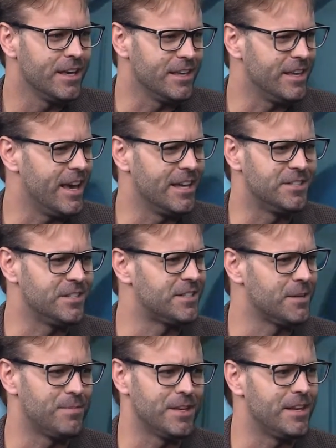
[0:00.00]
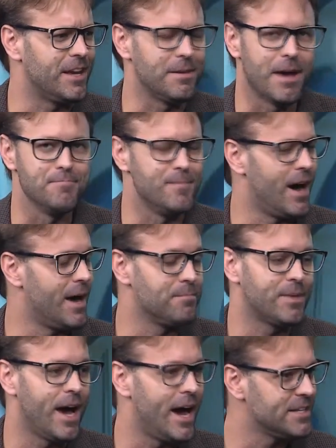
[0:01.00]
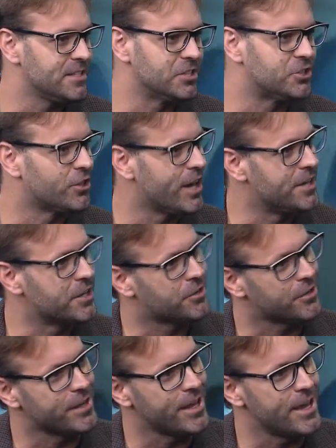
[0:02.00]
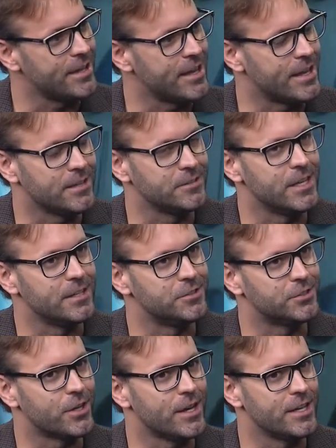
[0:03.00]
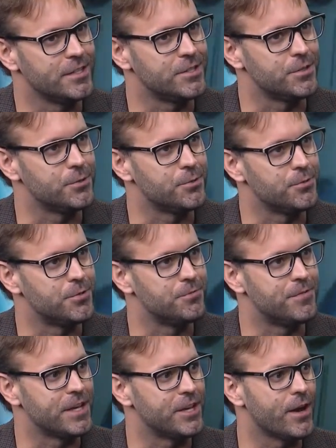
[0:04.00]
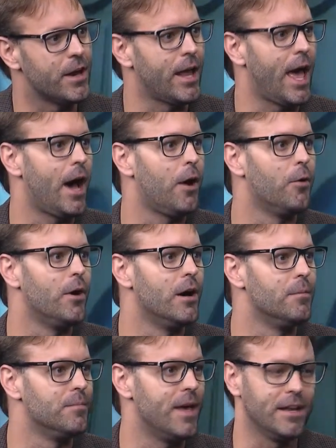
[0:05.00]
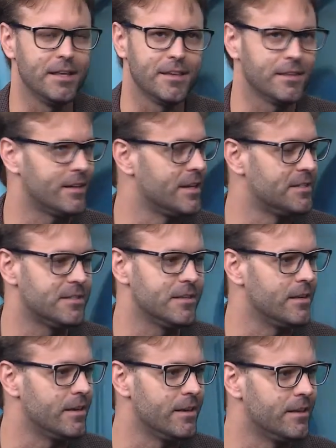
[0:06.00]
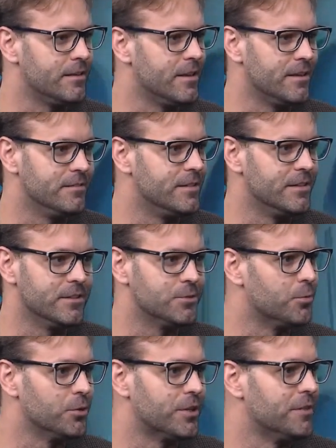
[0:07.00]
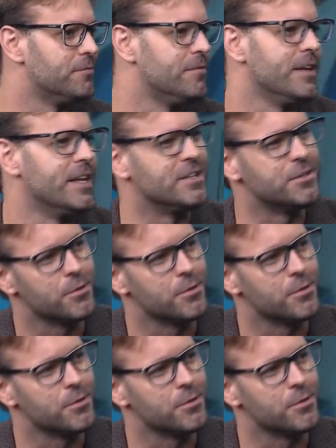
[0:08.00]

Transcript: yeah, it's just something I'm constantly trying to create and trying to figure out how anything that I see in this world can fit into